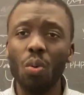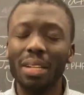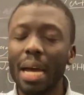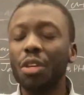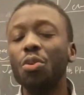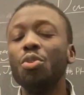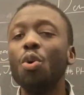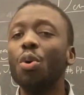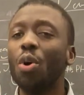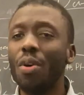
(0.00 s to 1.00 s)
like you
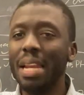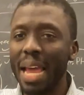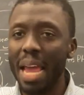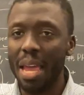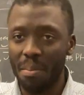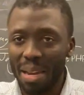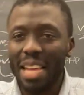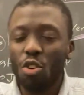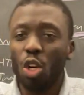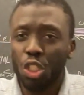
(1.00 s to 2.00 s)
know your name,
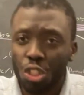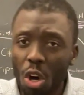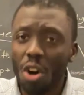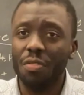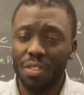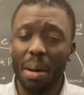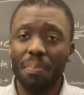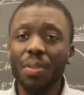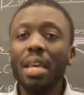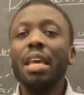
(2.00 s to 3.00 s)
like you're sure of them?
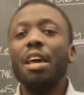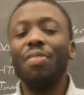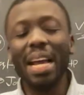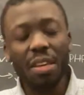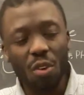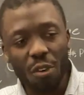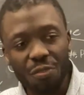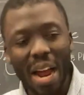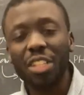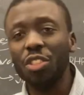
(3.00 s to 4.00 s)
If I give you a
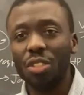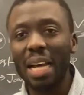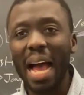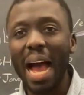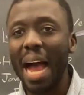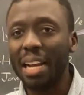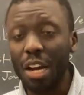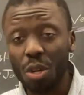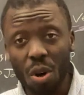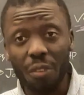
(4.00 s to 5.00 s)
fraction to add, are
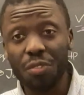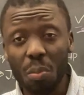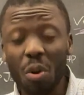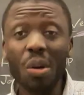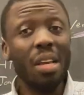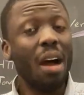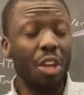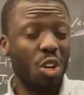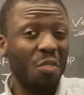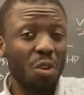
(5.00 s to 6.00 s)
you comfortable? Are
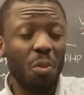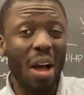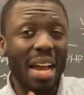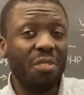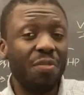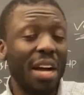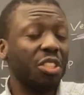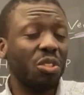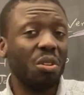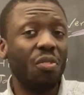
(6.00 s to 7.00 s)
you comfortable adding
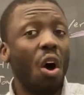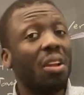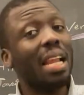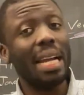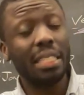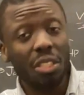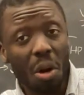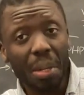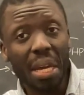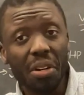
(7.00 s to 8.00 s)
fractions of unlike
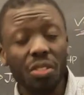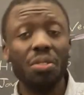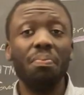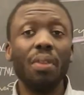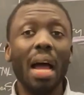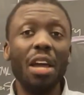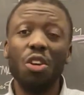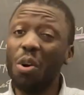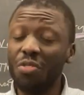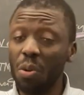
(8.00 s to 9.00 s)
denominators? Are you
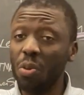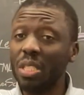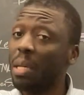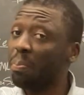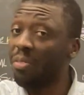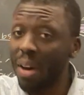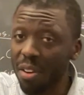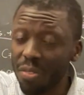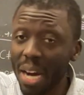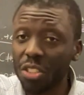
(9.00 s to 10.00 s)
comfortable simplifying
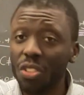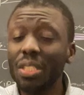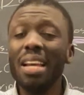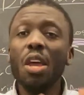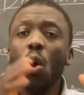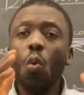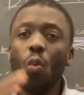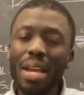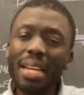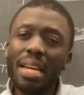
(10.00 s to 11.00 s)
fractions?
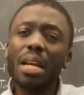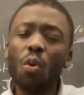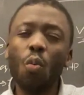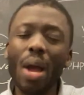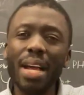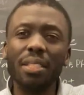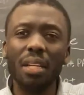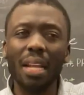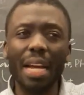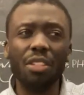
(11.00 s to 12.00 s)
We need a way
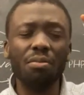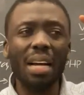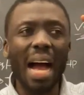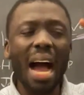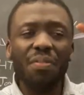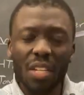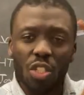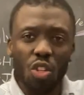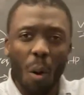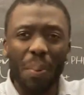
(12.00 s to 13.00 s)
to have these
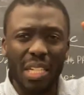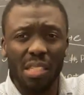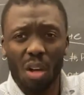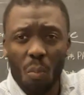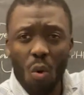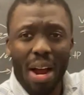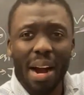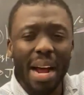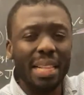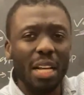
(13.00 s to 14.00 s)
topics somewhere,
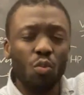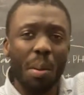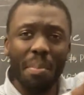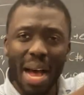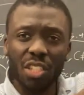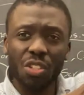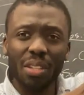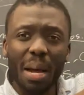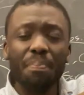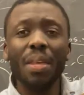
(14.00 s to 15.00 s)
and as we master them,